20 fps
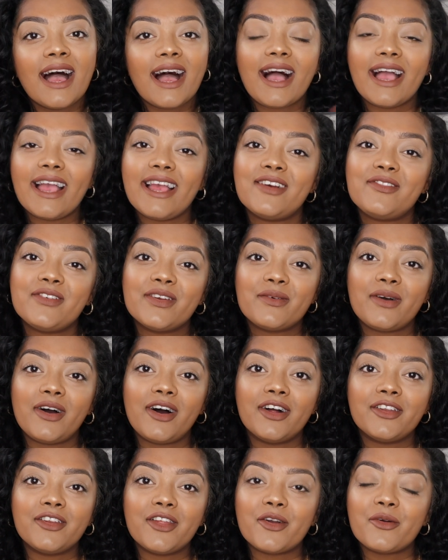Hi
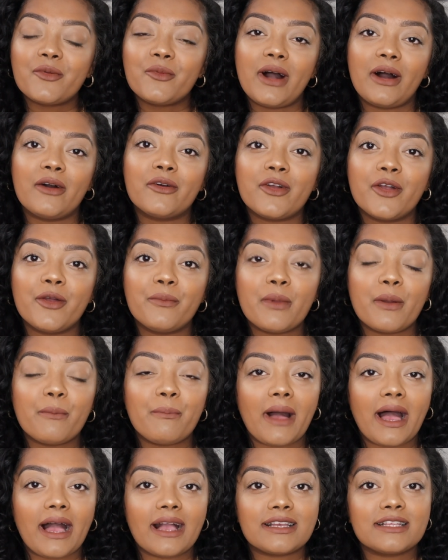everyone, welcome
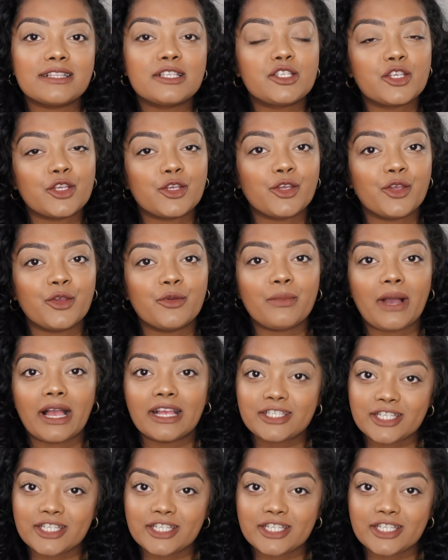back to my